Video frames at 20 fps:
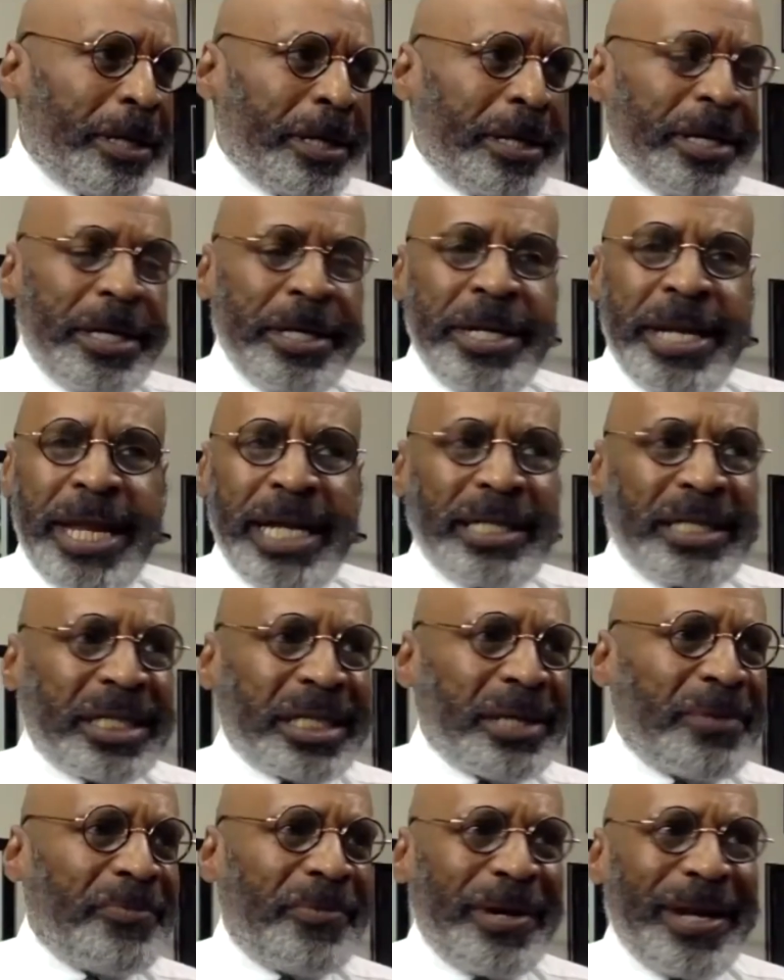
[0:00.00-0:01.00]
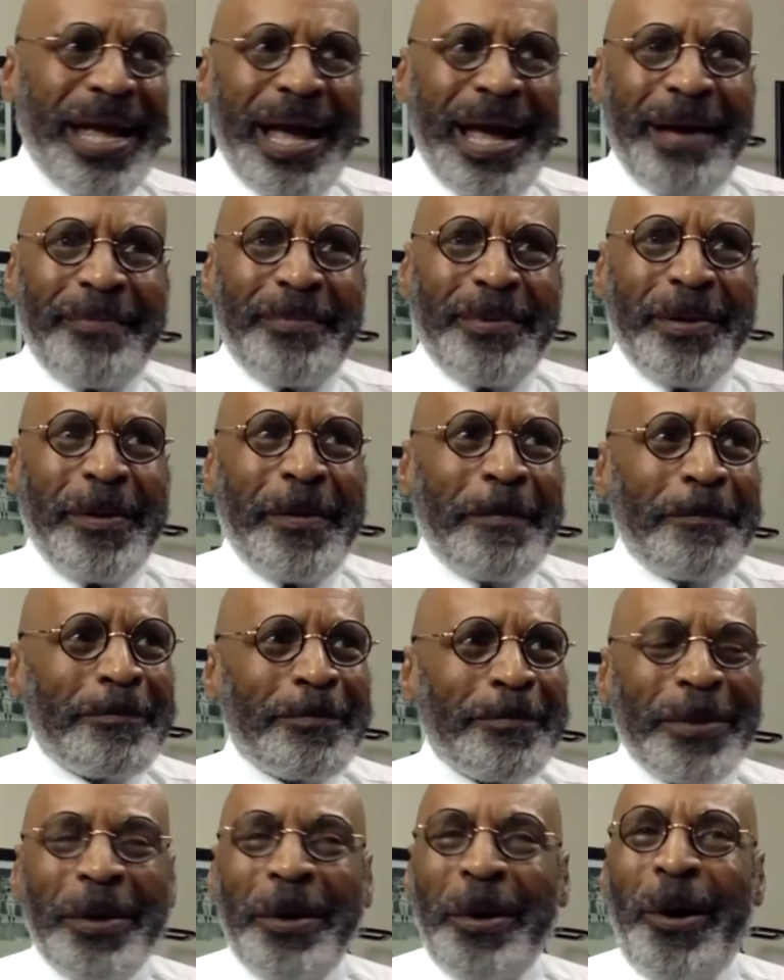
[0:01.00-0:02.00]
niches and what have you,
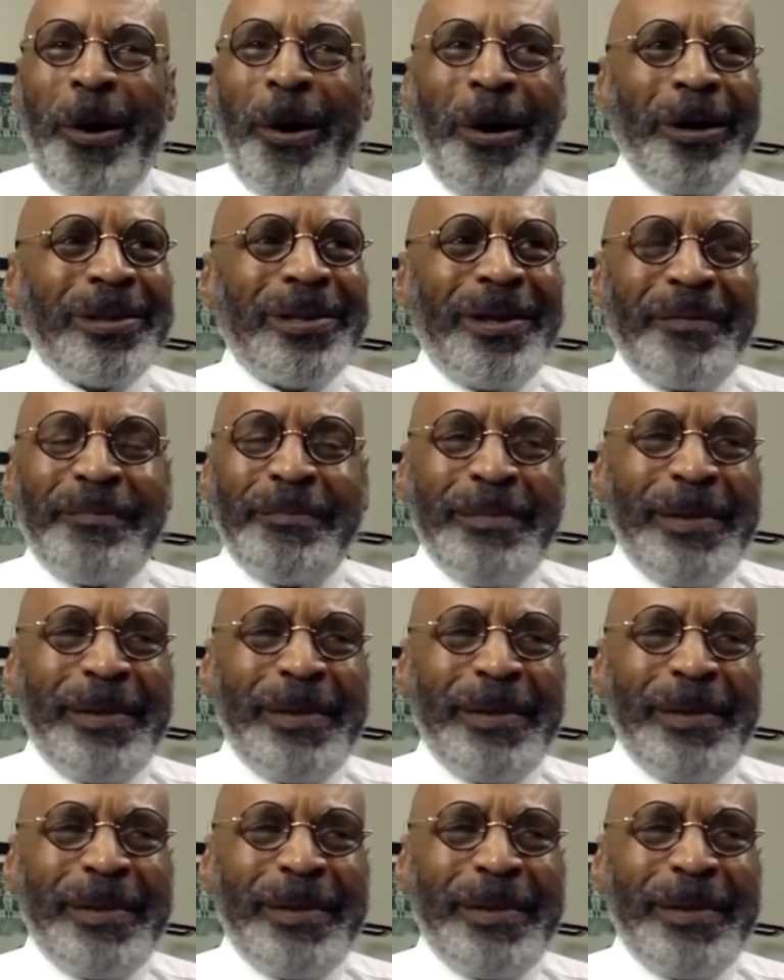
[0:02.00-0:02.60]
all of them,